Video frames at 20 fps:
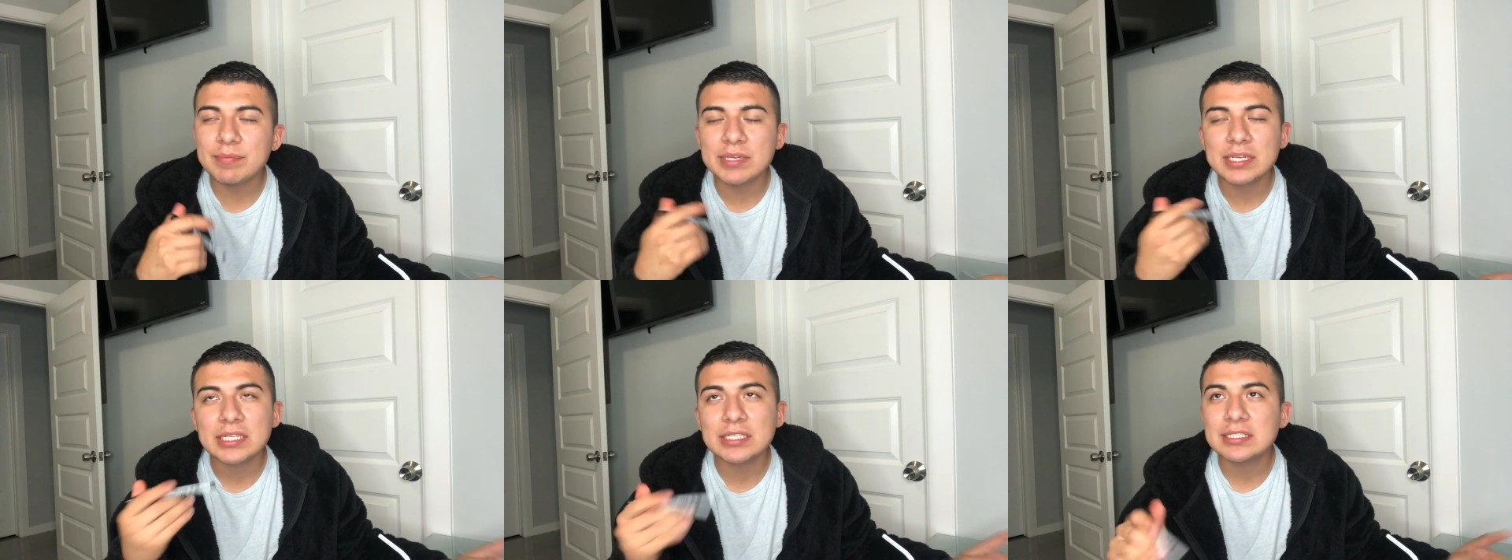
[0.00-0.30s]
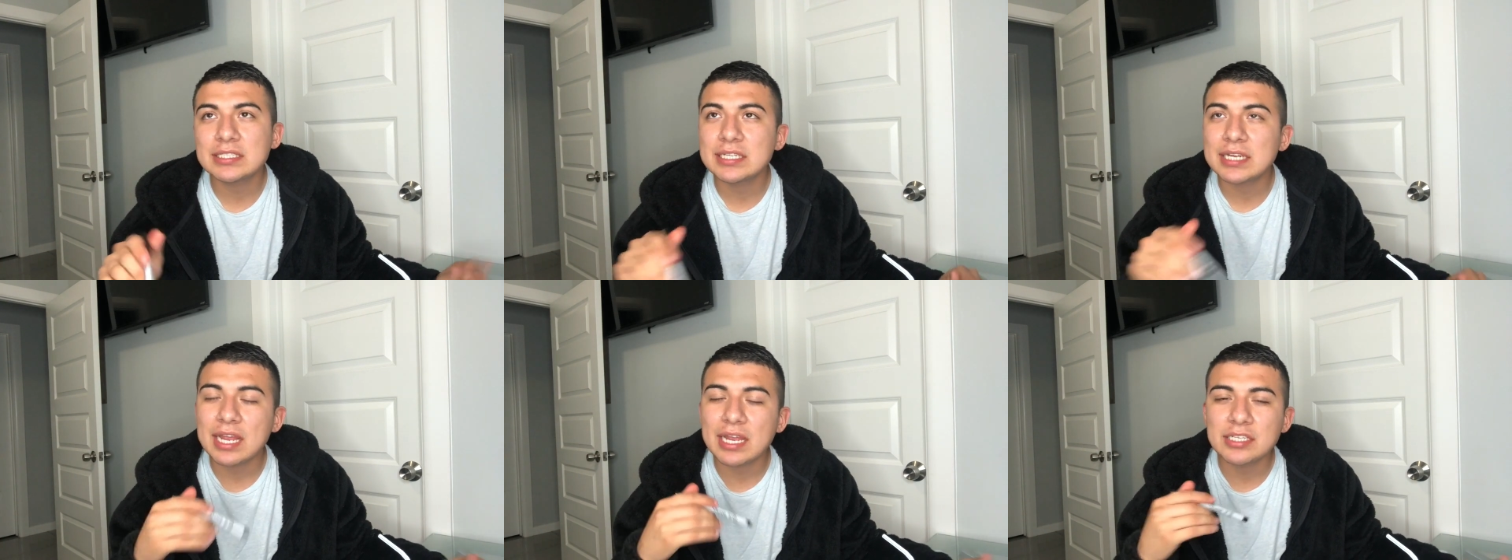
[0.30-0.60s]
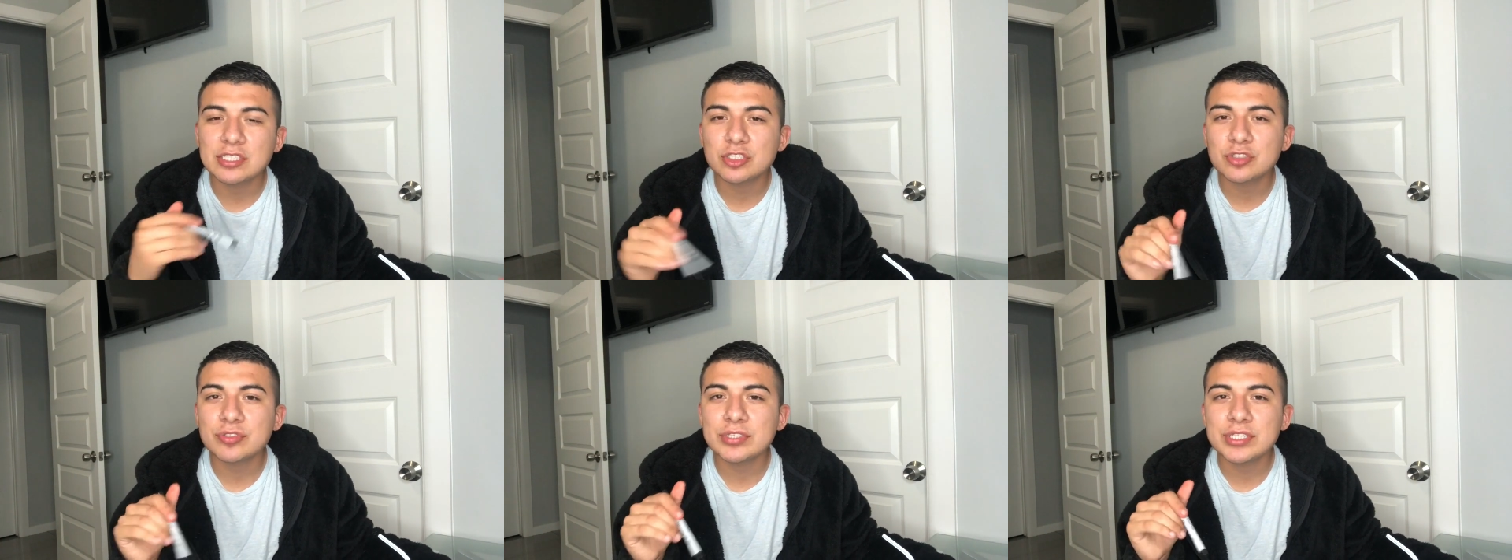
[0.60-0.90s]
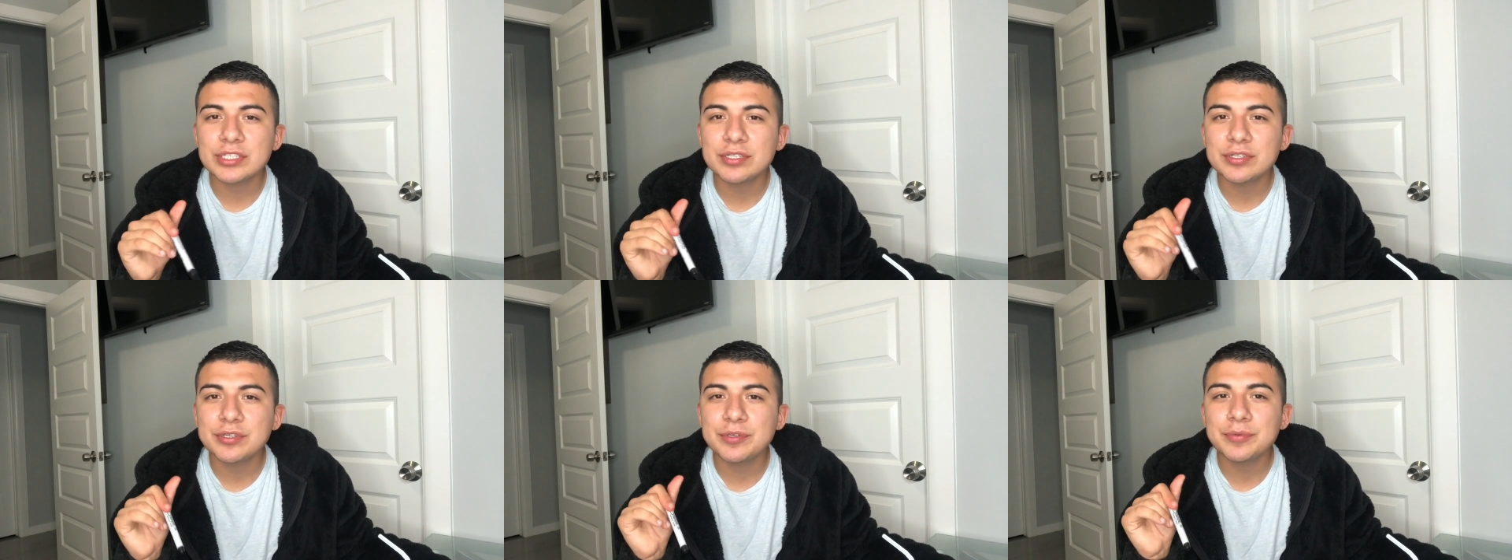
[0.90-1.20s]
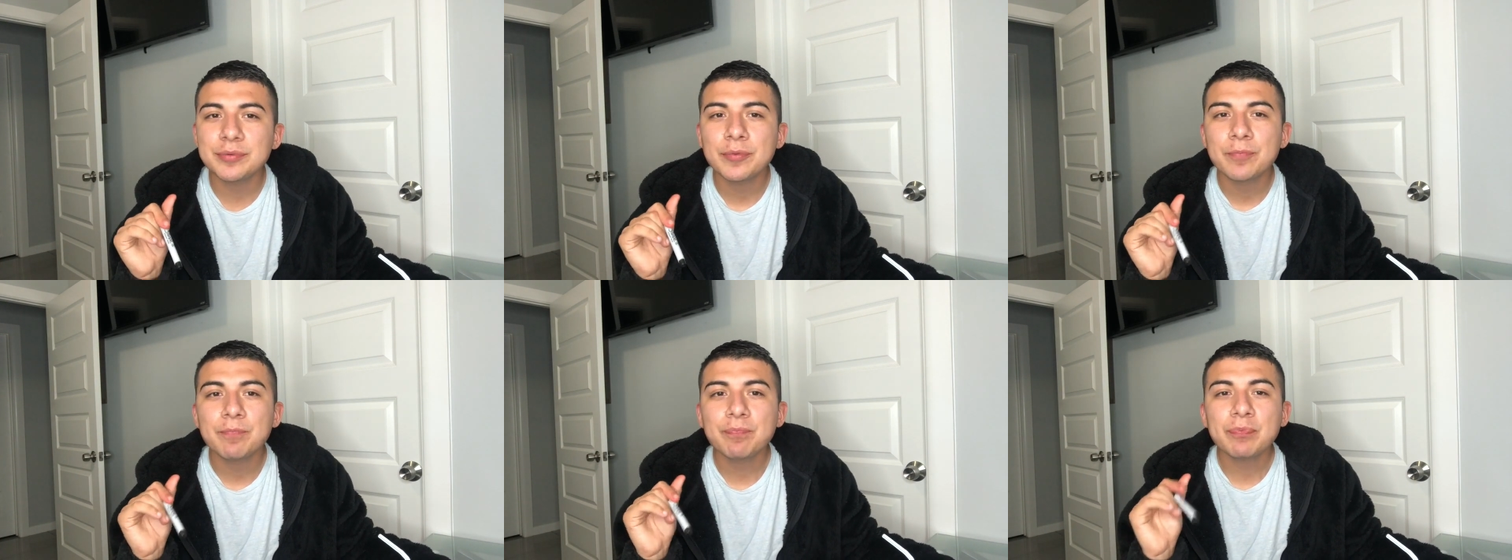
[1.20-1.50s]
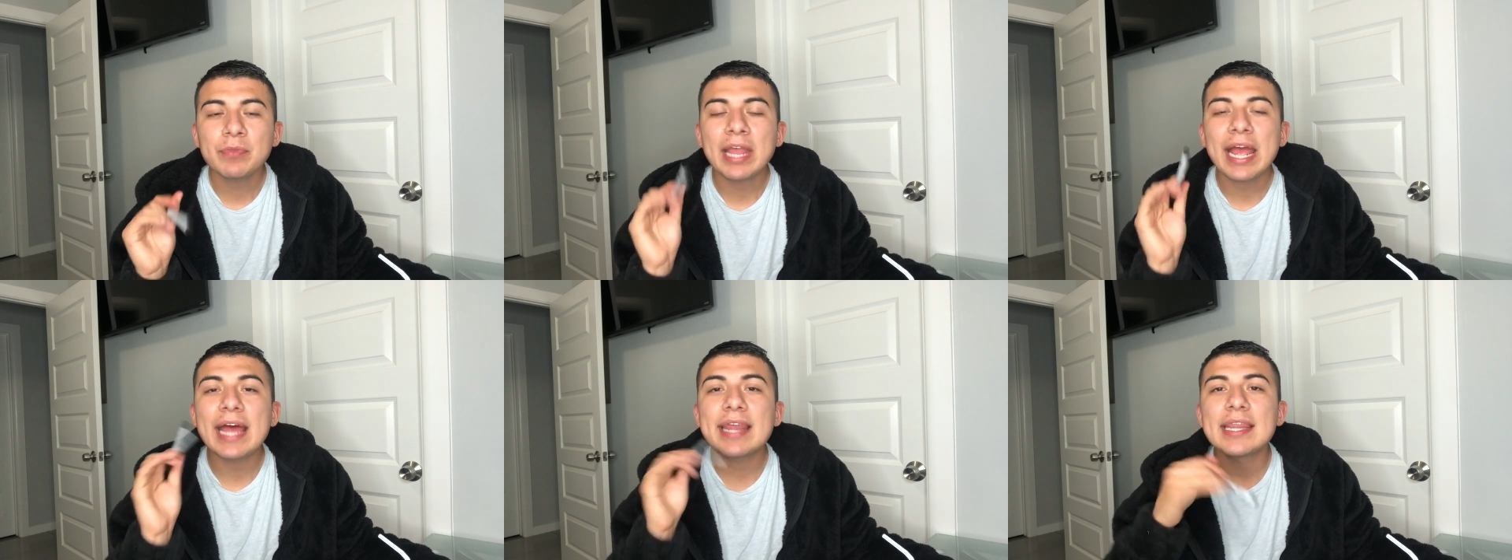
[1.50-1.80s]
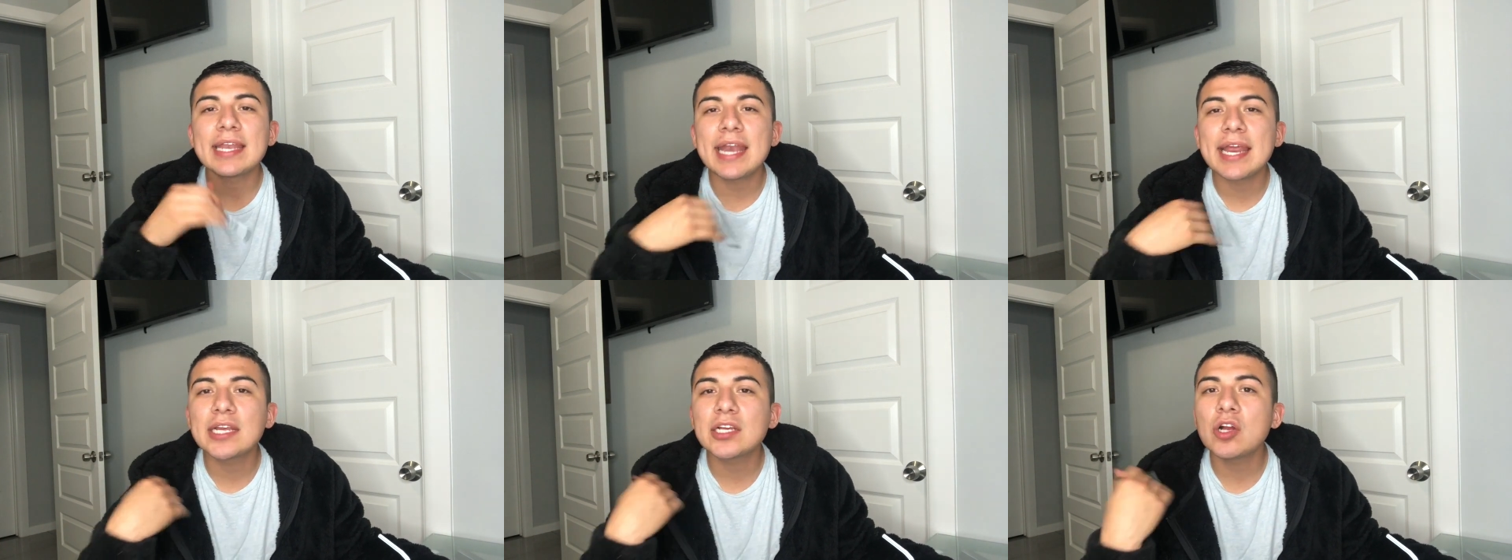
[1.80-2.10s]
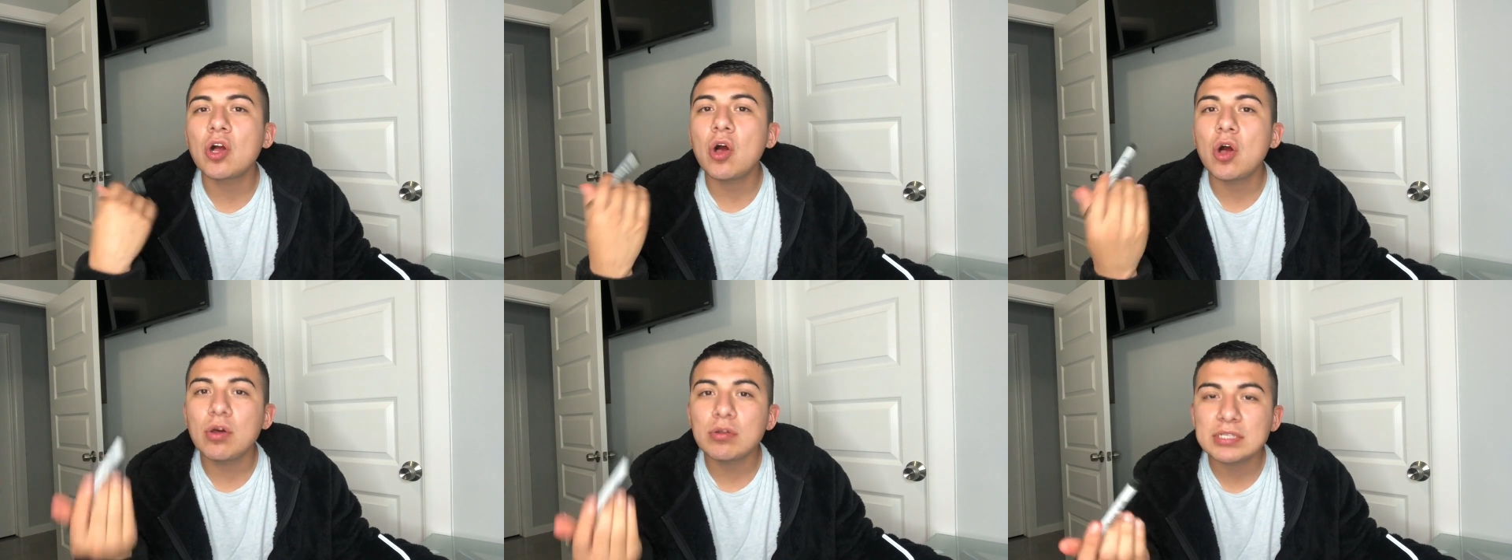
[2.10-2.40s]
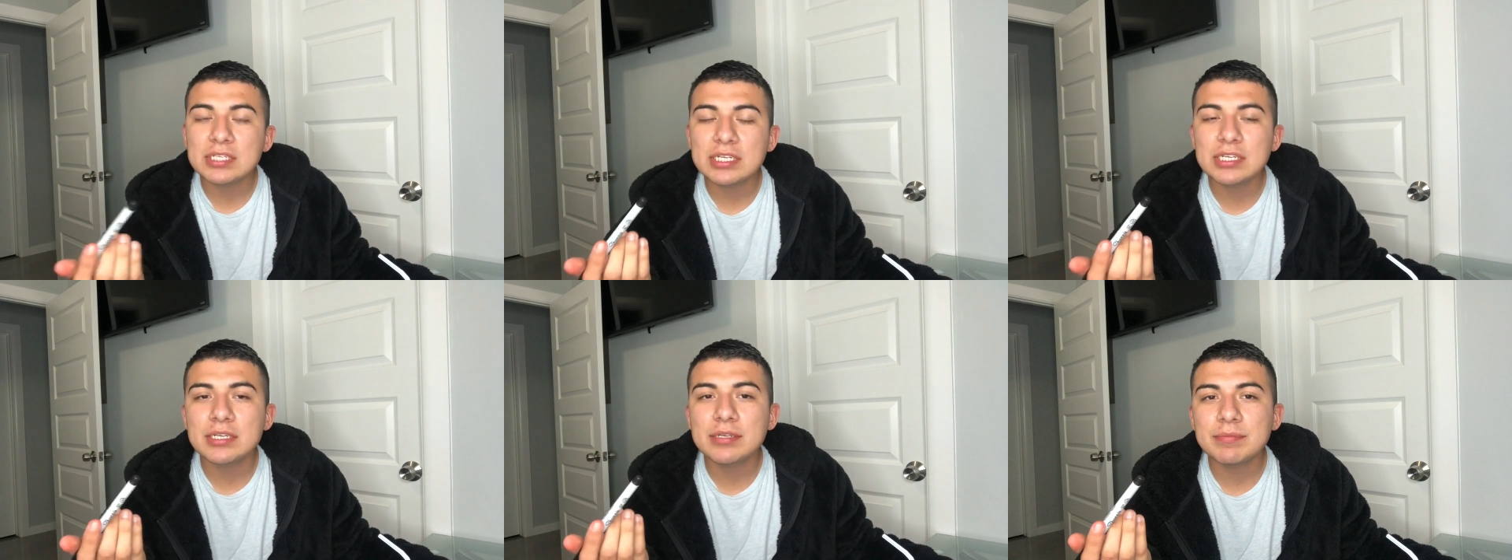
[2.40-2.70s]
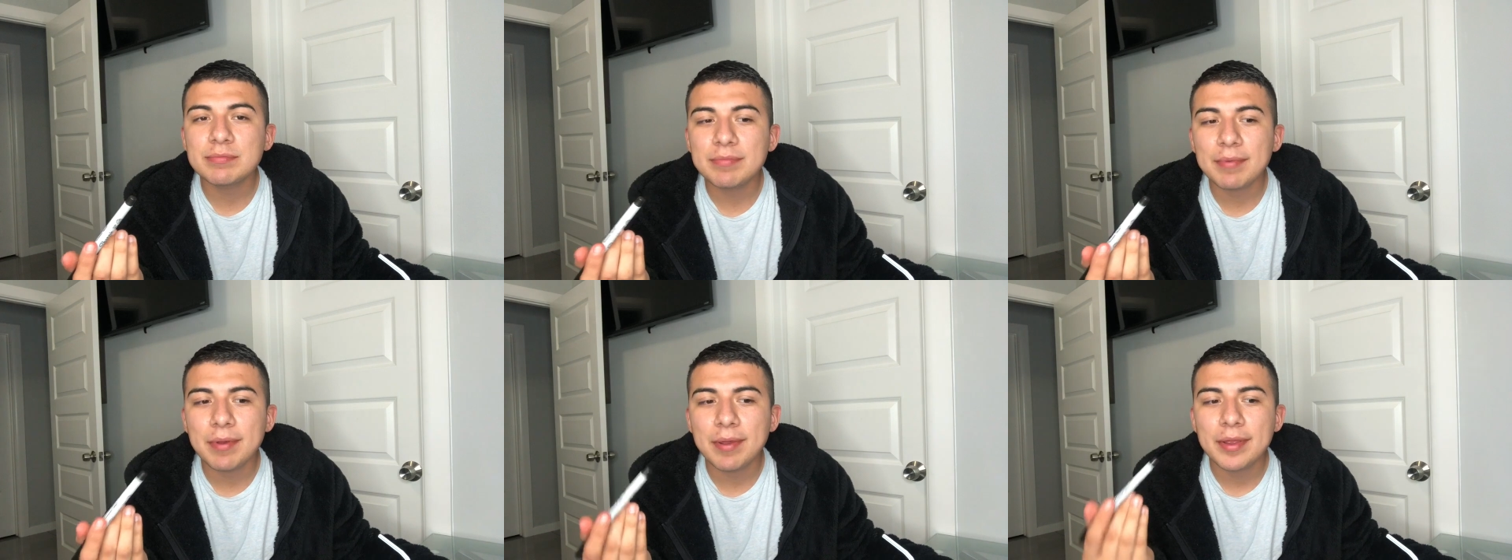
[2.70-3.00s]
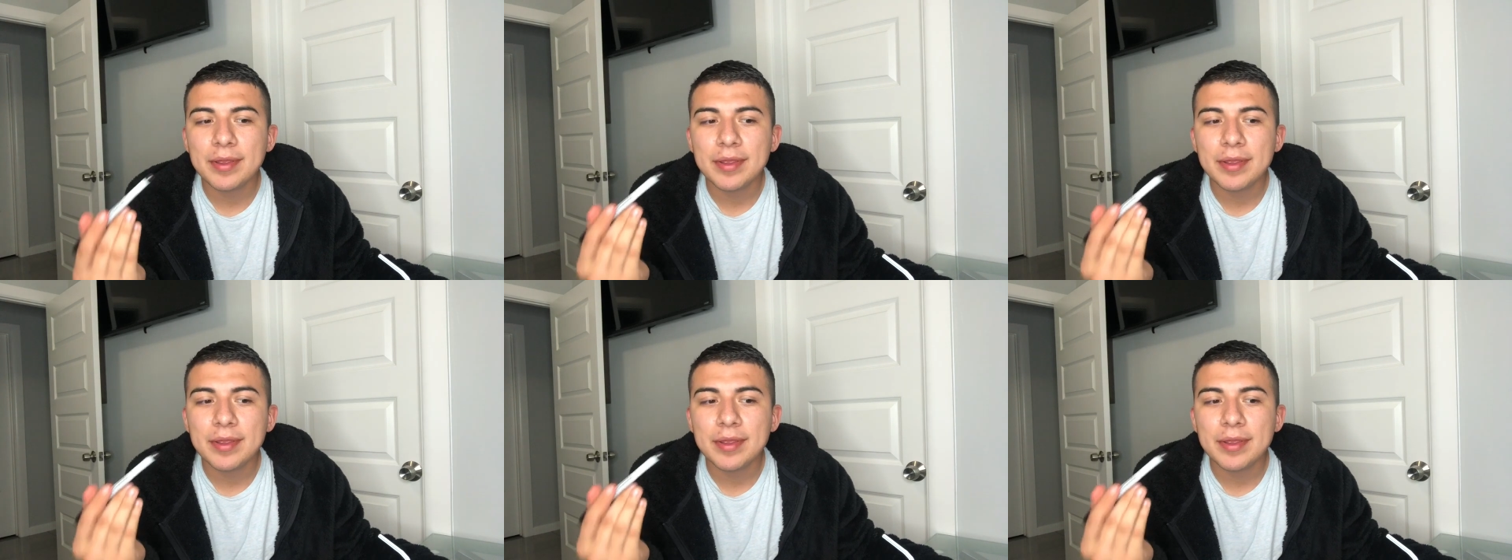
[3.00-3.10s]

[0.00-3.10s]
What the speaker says: He didn't answer either. And then I called him.